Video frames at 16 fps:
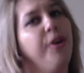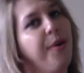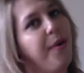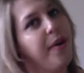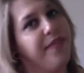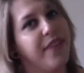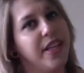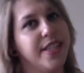Who
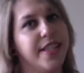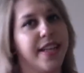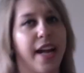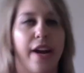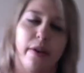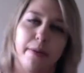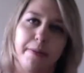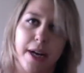invented
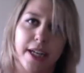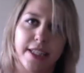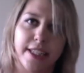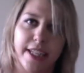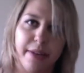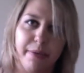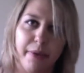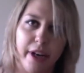
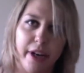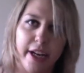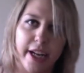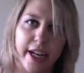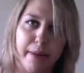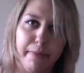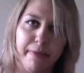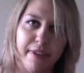chiropractic and where did
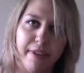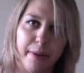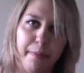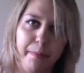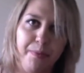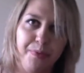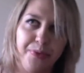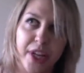it come
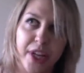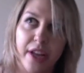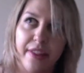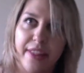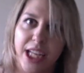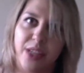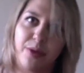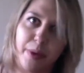from?
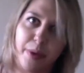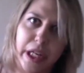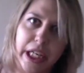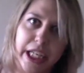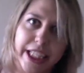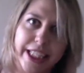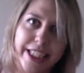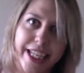That's what we're
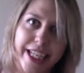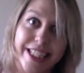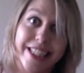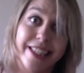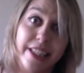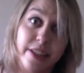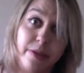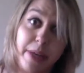going to
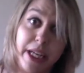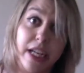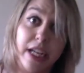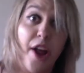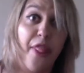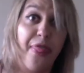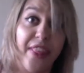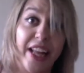discuss this week
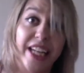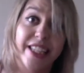on Think